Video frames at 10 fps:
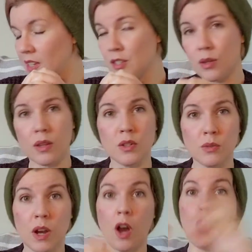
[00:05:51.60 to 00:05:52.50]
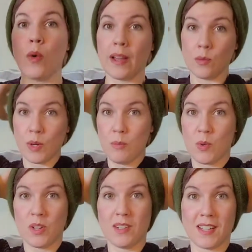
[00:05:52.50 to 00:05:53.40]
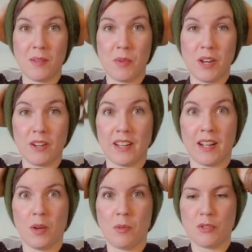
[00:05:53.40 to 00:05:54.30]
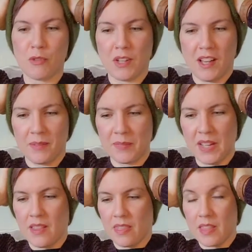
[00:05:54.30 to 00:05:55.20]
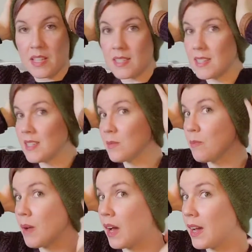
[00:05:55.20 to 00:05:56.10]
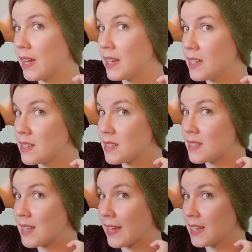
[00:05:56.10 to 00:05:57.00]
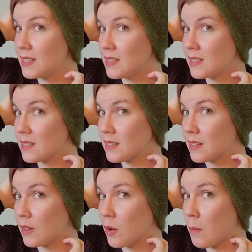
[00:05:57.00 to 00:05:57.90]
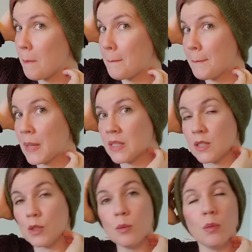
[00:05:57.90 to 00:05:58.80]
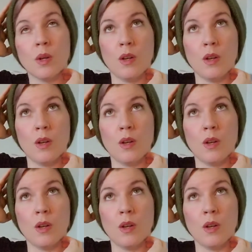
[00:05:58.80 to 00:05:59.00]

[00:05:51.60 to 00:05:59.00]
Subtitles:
so those were, oh, and one more I'm wearing, I almost forgot. This is my second Musselburgh.